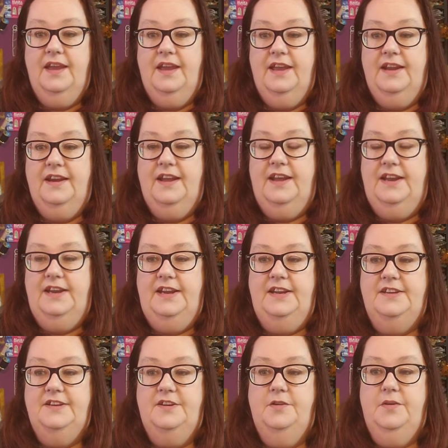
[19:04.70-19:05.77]
and I
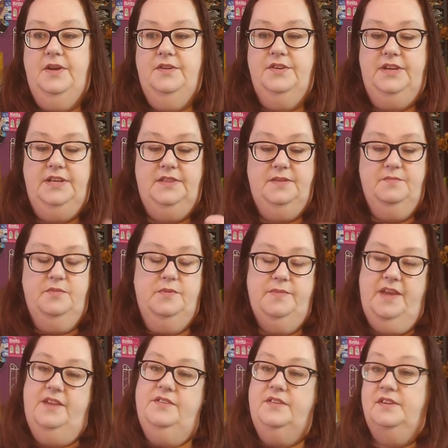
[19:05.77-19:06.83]
need to know how to get them
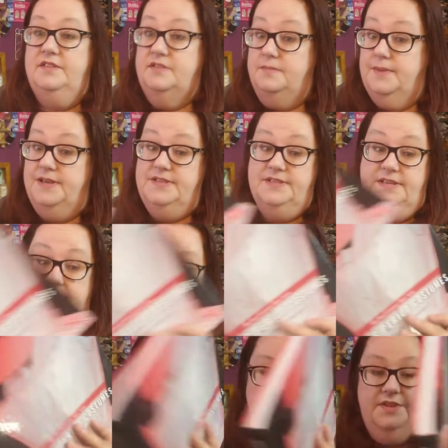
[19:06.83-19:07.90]
from that size to my
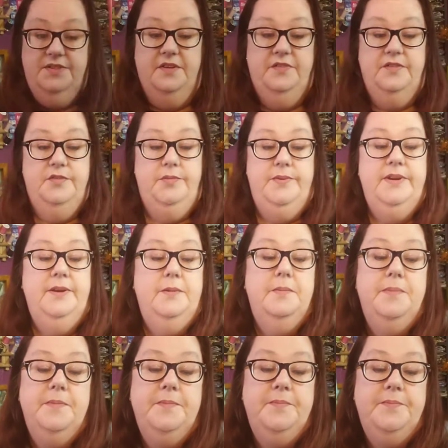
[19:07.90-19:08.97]
size. So I thought this would help.